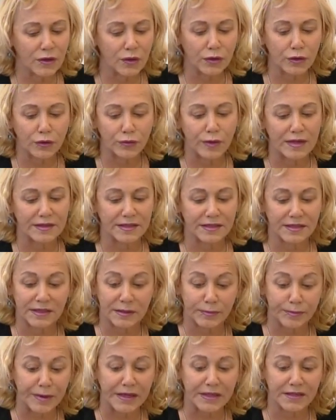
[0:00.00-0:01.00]
local
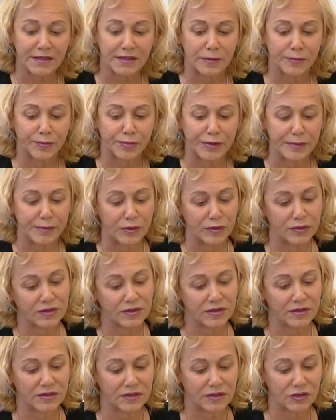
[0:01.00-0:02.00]
residents picketed the
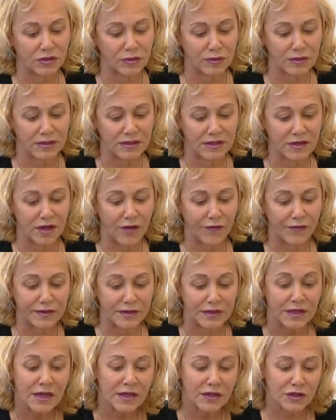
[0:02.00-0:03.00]
Premier's constituency
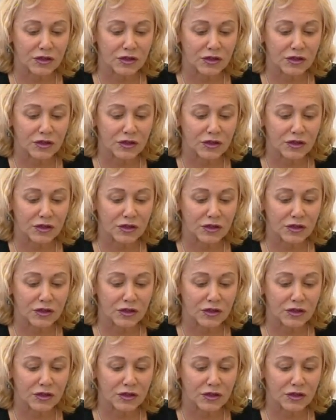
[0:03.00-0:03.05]
office